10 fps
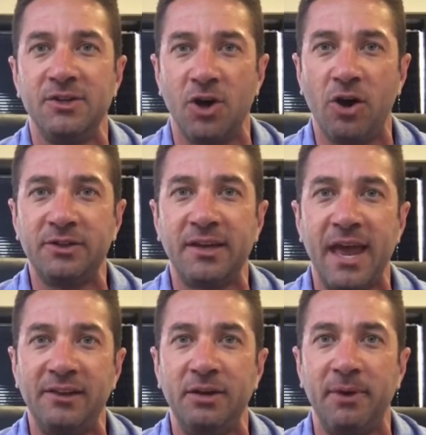Talk to
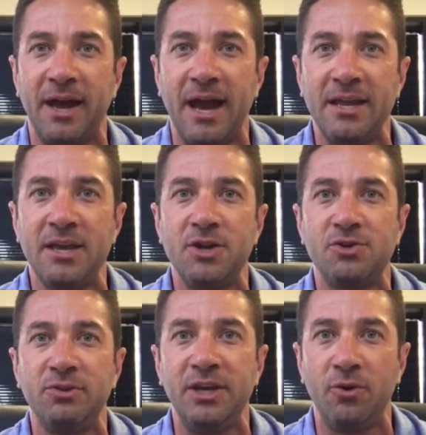Kalen about how do you get
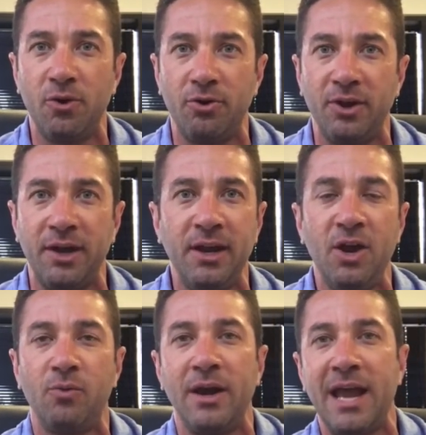your lead order in.
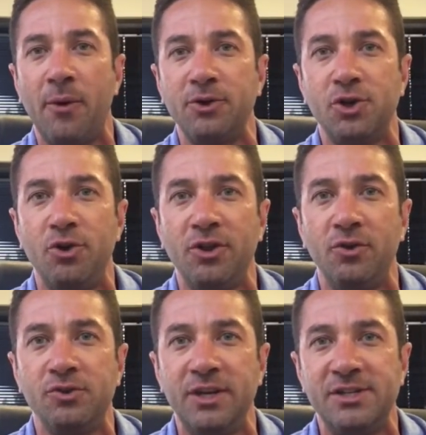Right now, we're turning
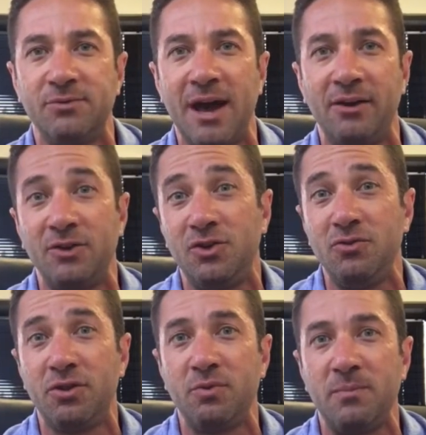those leads around in two
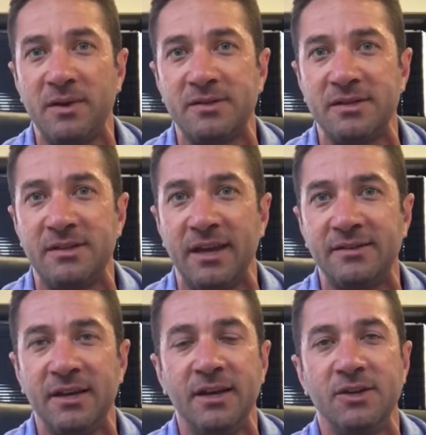to three business
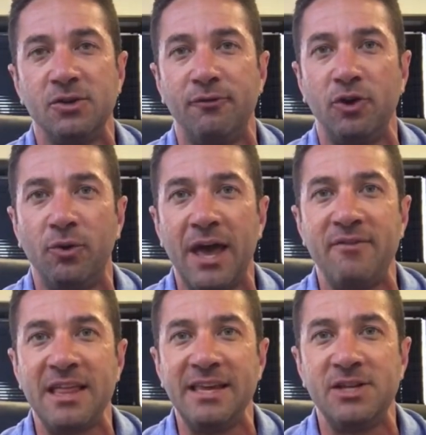days. So if you don't
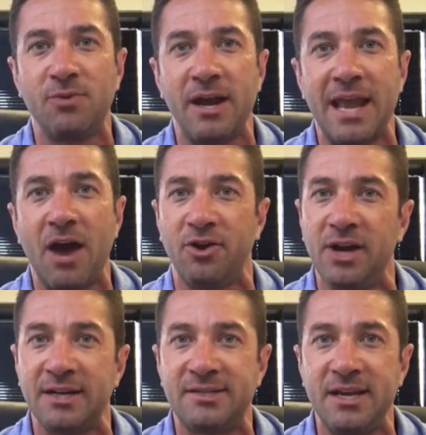have any leads right now and you're
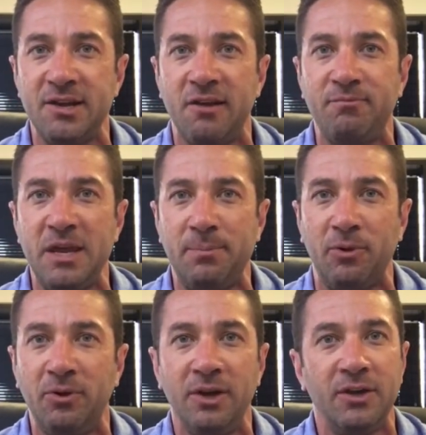not seeing enough
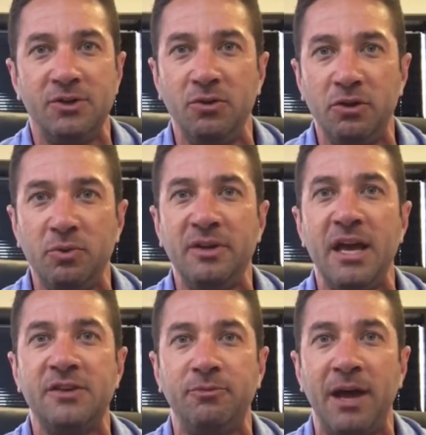people, two to three
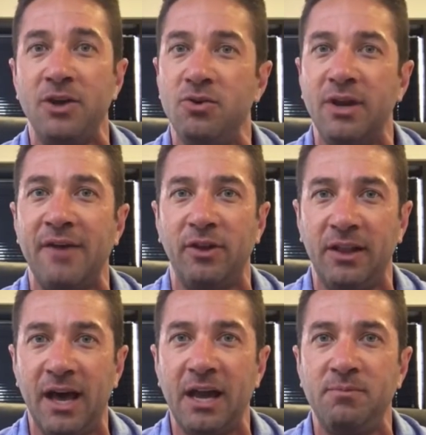days from now, you could have a
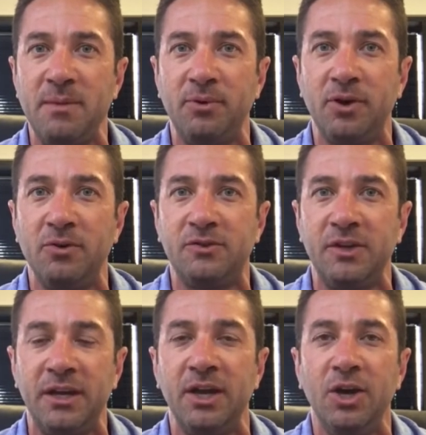lot of people to go
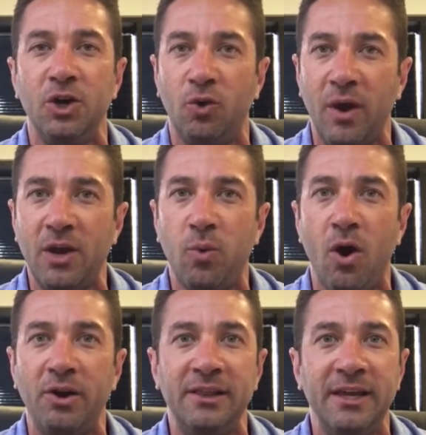see. Great
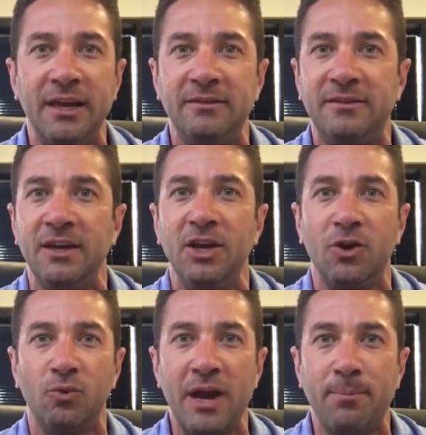quality leads,
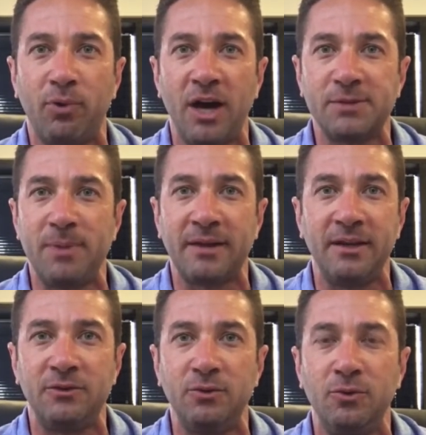Great
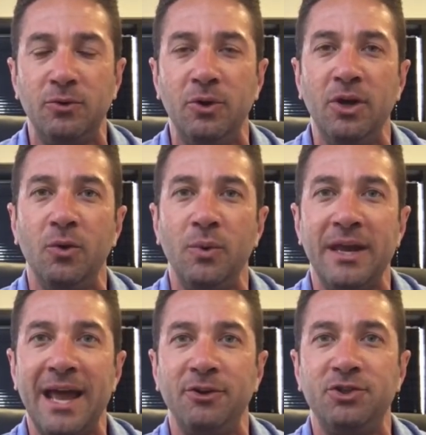prospecting tool. We
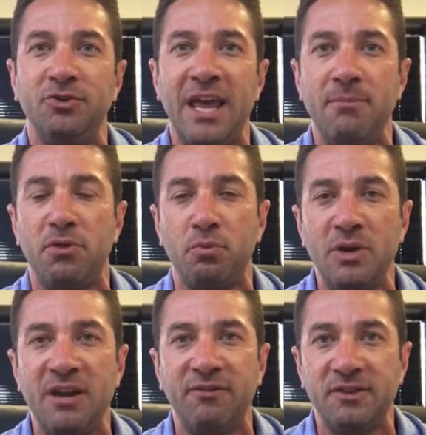announce your name
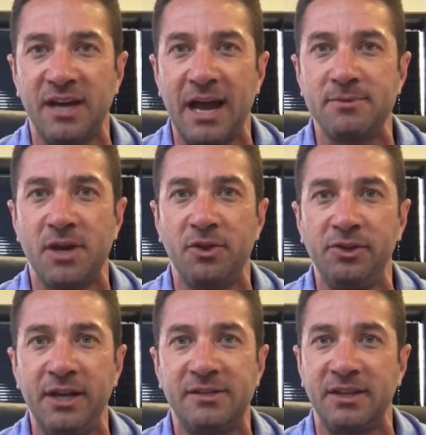three different times on the
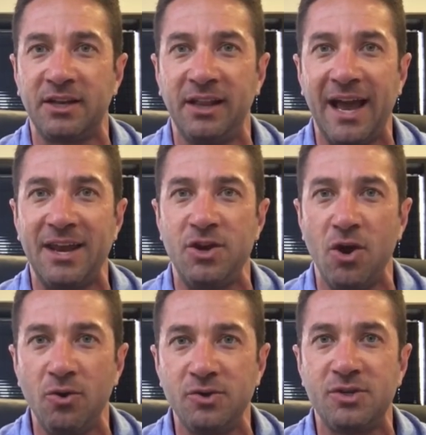lead so the client
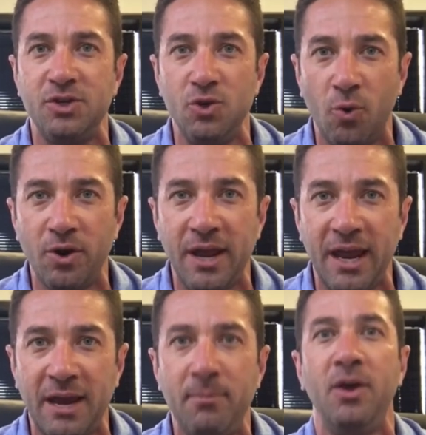knows your
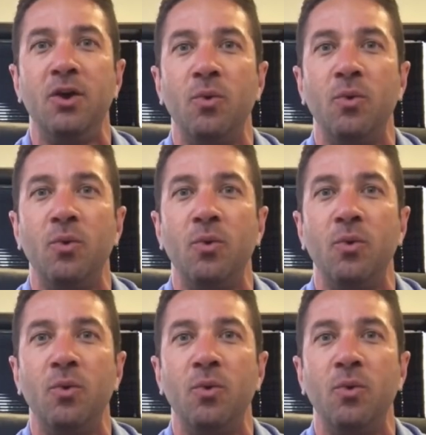name.